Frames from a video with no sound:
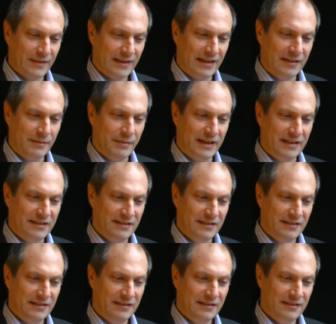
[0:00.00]
the
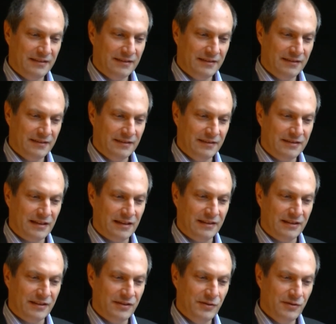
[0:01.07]
patient is
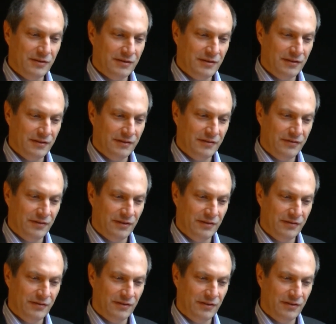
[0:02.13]
suddenly cured for